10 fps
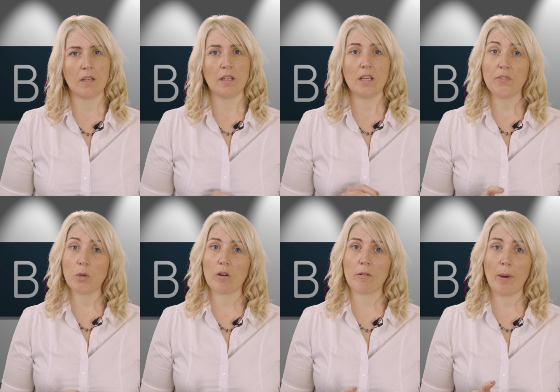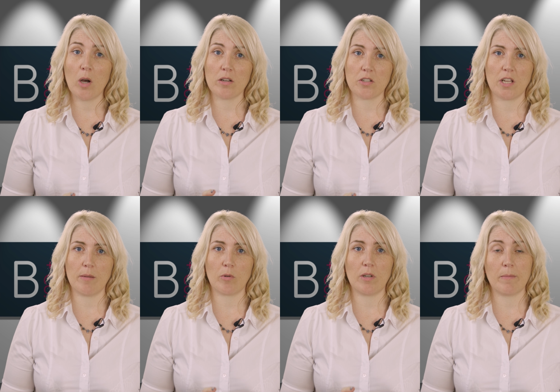If you are a partnership
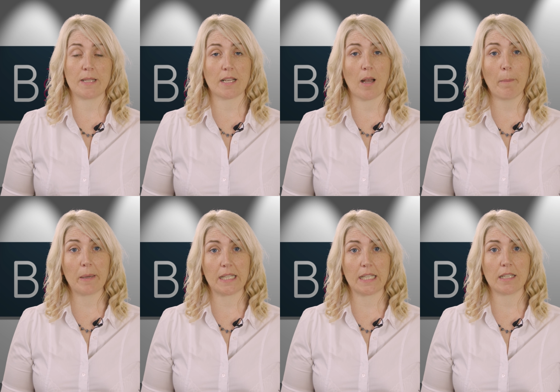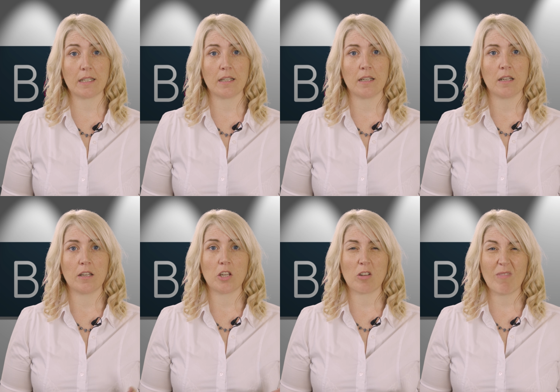or limited company,
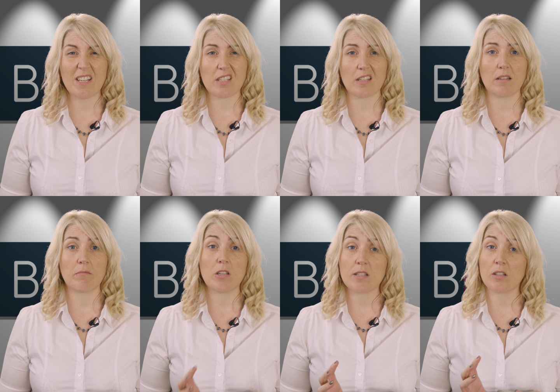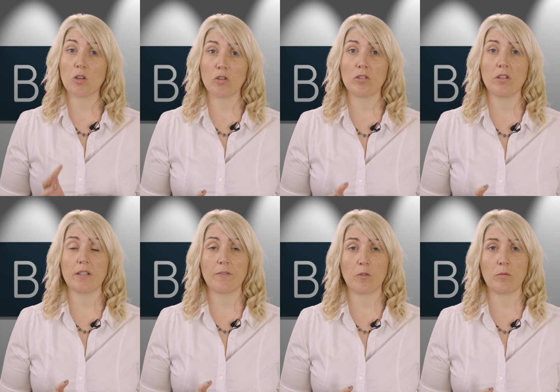you can register using an online
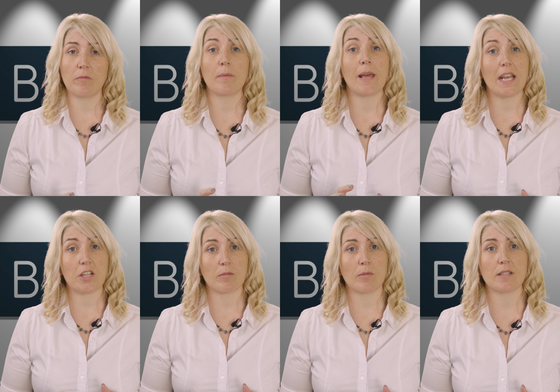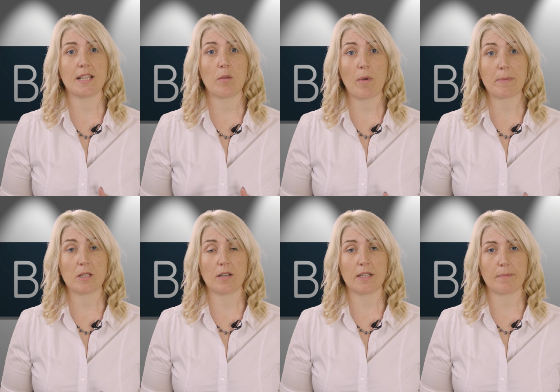form from the HMRC
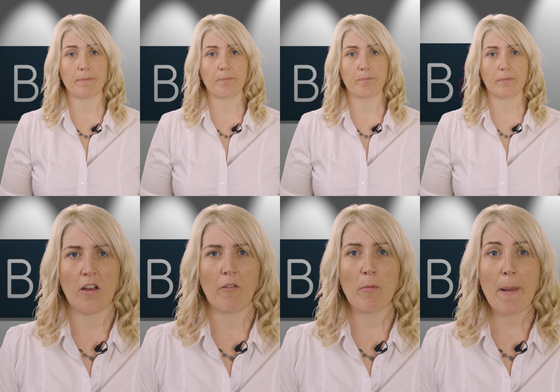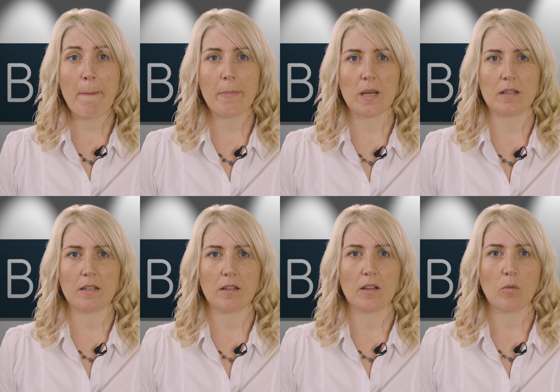website. Remember,
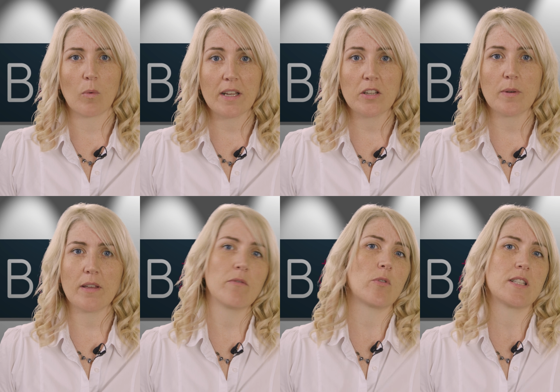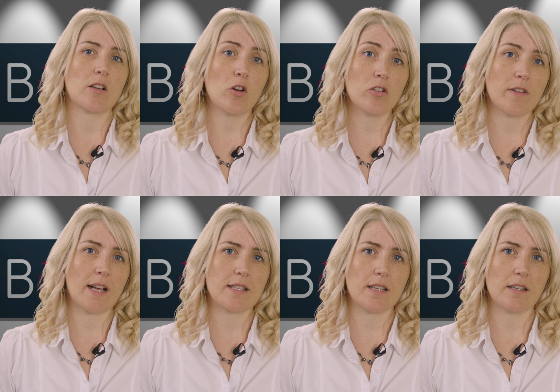when you invoice a
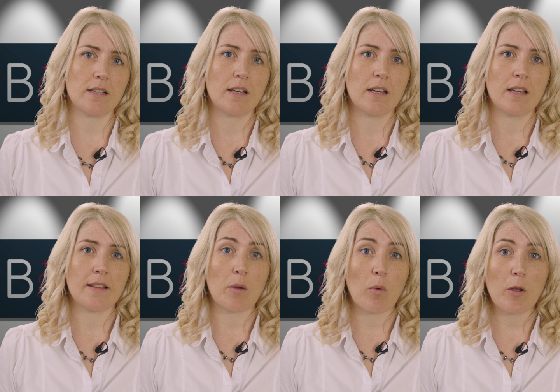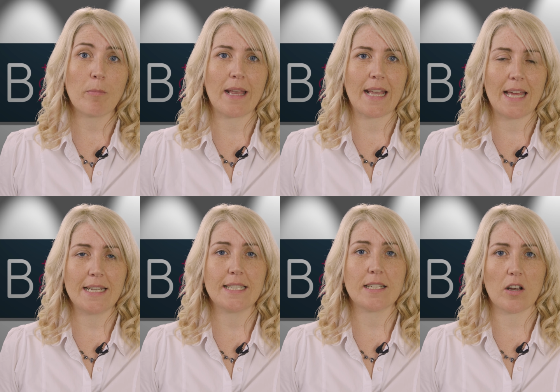contractor, they won't make any
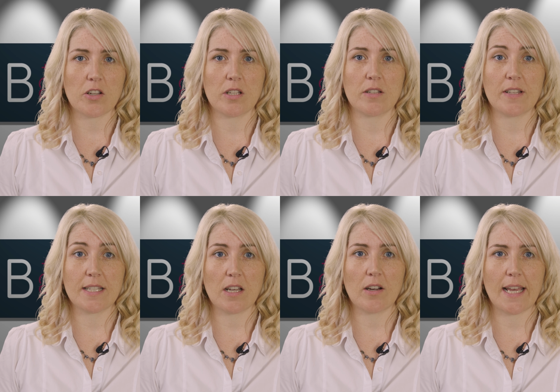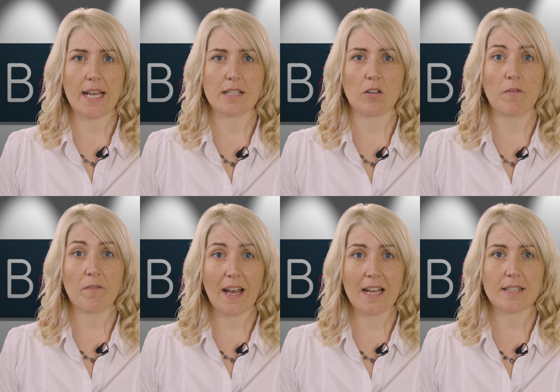deductions for CIS on
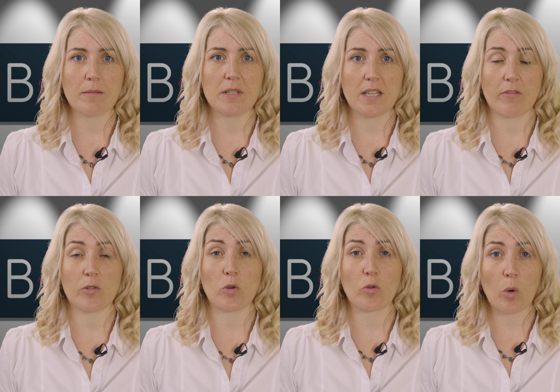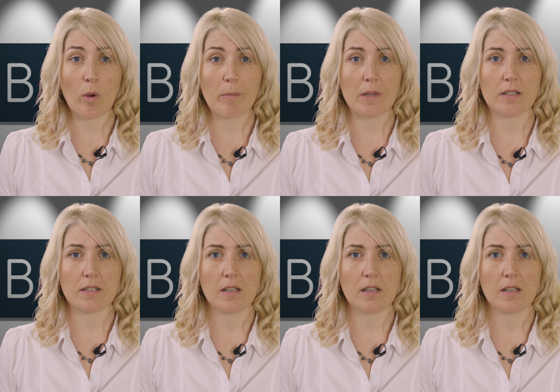VAT, materials or equipment,